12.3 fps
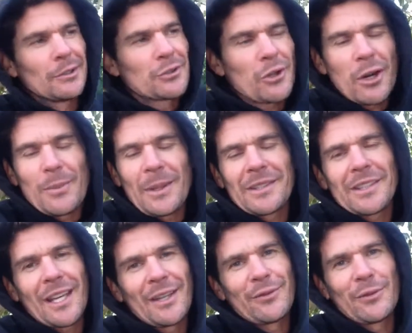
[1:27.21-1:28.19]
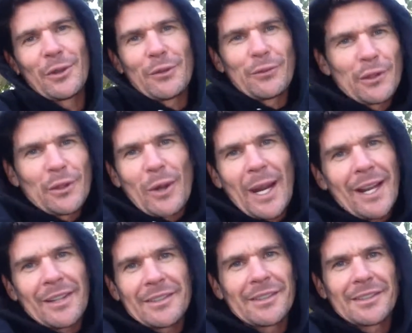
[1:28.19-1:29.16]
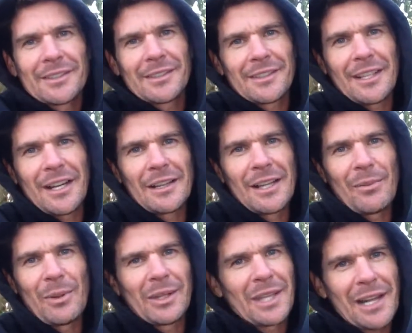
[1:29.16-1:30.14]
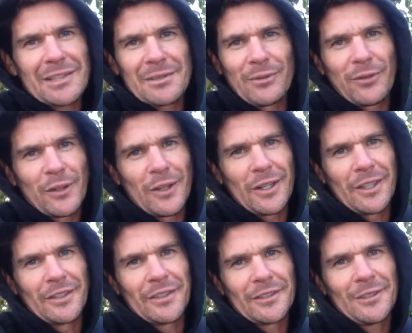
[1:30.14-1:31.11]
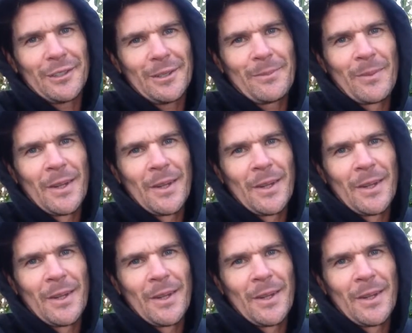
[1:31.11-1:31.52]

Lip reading: trying to be safe, looking for a little house to snuggle up in and catch some flies, alright?